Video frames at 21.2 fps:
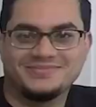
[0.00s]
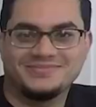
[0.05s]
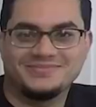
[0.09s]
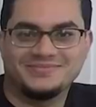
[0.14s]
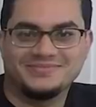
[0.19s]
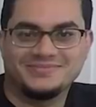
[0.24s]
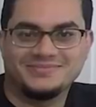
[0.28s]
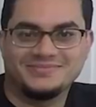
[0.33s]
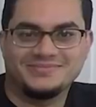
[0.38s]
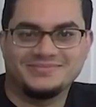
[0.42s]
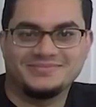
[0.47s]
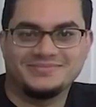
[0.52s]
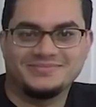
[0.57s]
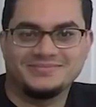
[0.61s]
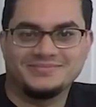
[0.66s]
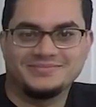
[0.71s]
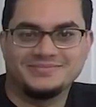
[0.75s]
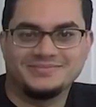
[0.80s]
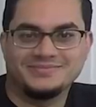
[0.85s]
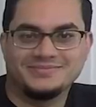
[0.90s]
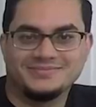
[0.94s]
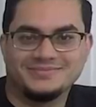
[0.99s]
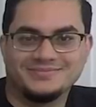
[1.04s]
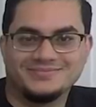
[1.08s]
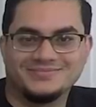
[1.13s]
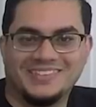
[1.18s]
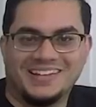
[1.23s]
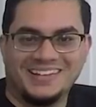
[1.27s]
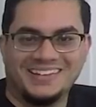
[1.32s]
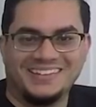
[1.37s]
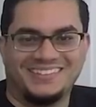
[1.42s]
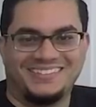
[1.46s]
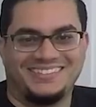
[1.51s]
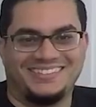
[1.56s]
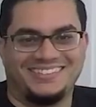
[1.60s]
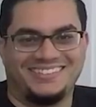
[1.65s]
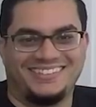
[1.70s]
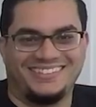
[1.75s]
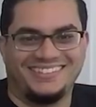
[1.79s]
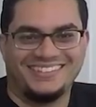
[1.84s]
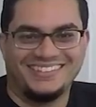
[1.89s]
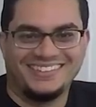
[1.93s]

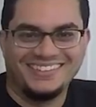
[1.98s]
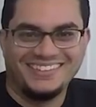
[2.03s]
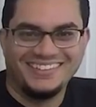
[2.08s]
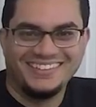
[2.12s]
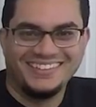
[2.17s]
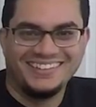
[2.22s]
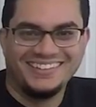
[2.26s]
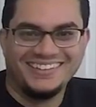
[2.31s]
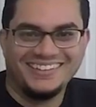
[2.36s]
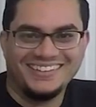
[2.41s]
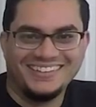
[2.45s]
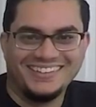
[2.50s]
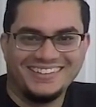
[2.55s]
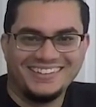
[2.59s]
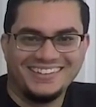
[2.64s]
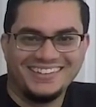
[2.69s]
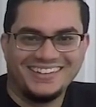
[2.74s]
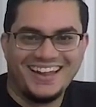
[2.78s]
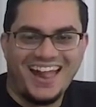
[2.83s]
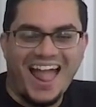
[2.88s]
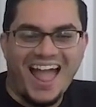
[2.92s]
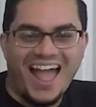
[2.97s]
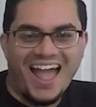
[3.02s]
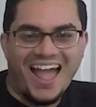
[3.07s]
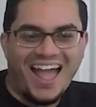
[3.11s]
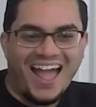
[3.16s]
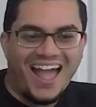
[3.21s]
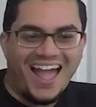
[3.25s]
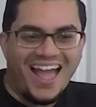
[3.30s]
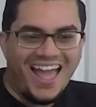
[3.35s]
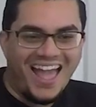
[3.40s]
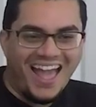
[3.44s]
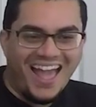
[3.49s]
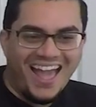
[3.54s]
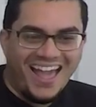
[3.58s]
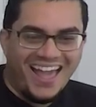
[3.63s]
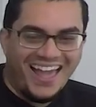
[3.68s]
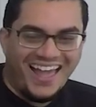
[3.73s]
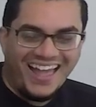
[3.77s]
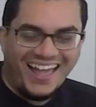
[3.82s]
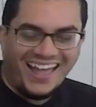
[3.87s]
This person isn't speaking.